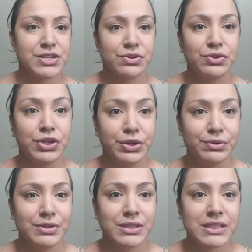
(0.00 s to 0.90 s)
do
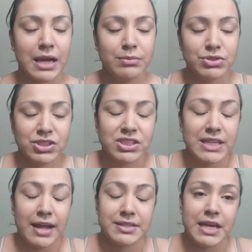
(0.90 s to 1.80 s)
nudes. I'm just
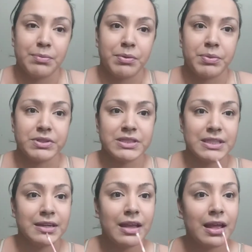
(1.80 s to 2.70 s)
that type of
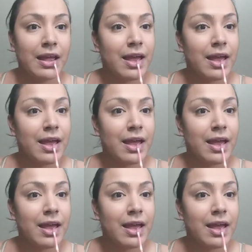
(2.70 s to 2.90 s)
person.